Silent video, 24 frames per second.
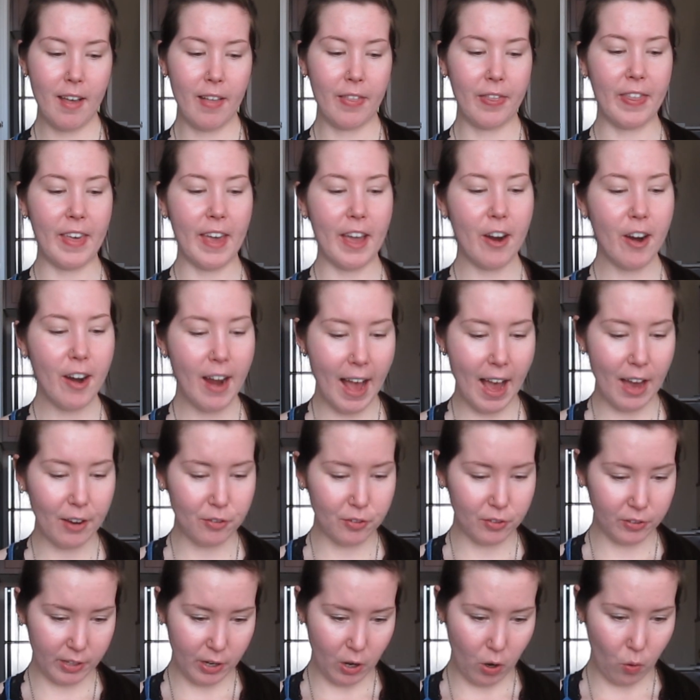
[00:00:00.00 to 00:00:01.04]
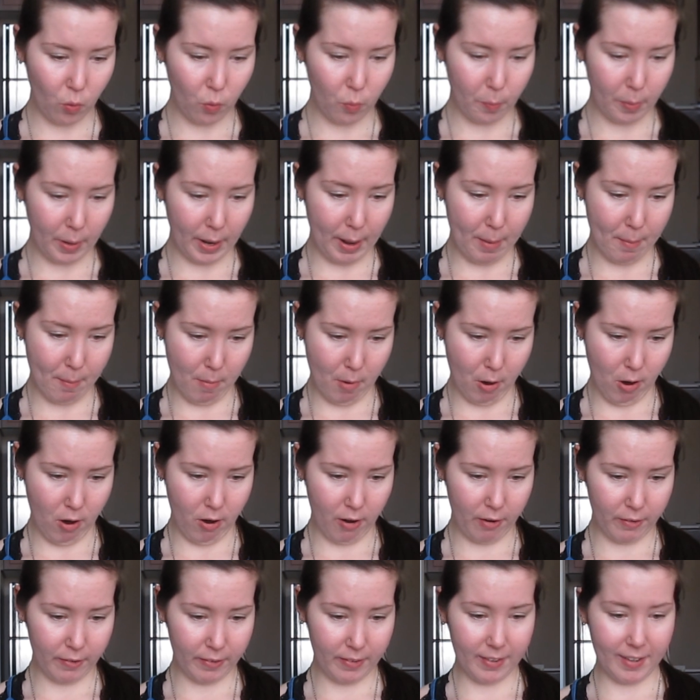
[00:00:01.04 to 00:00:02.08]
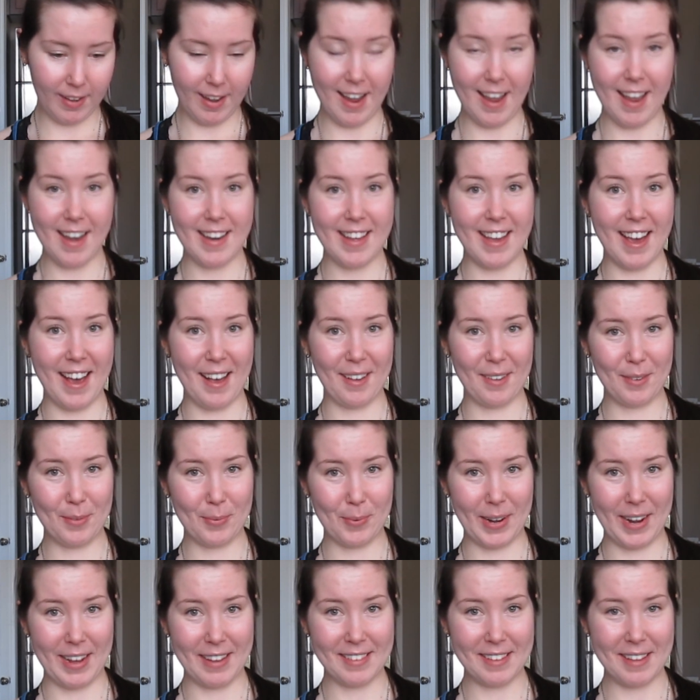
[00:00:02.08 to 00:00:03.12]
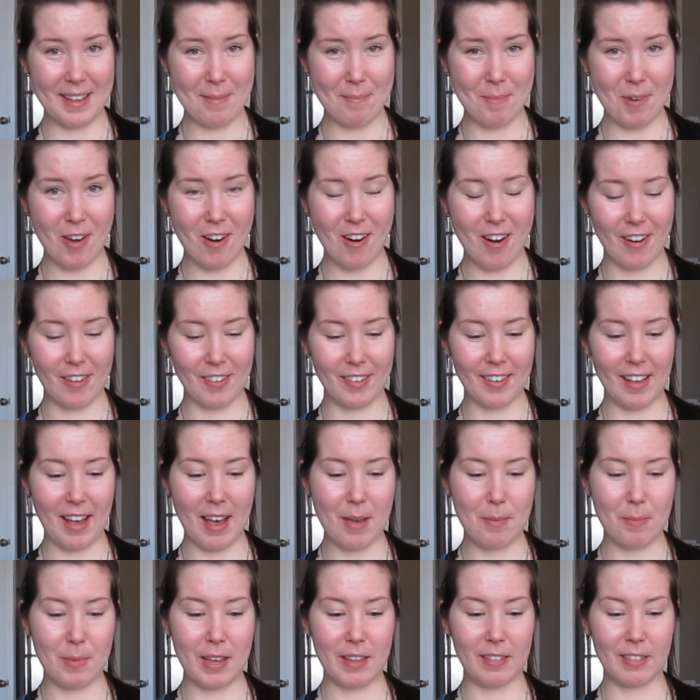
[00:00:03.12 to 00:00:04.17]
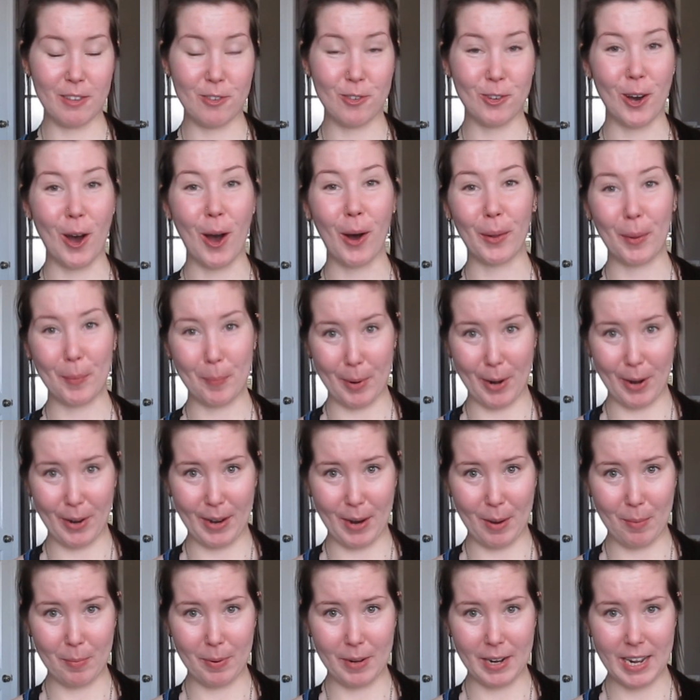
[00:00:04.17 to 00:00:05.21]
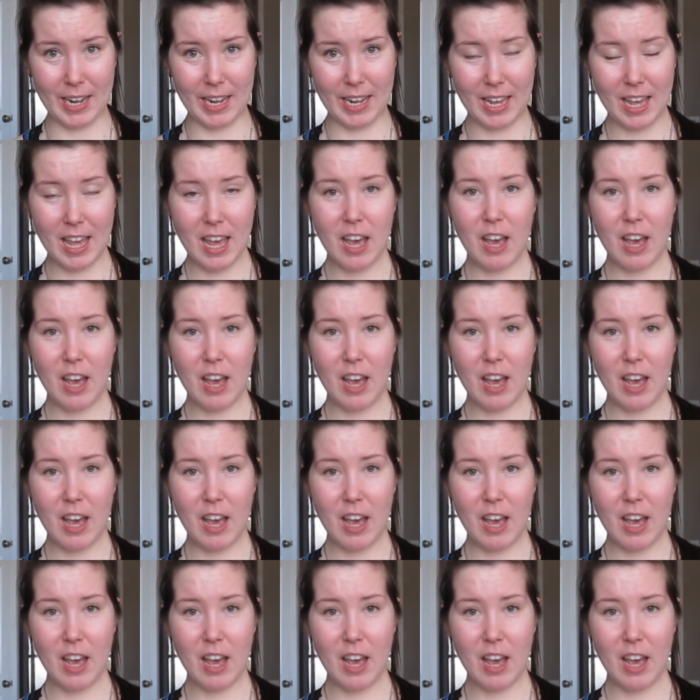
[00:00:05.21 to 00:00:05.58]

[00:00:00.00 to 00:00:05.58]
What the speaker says: They are actually owned by Mars. And yes, when I say Mars, I mean the chocolate bar company.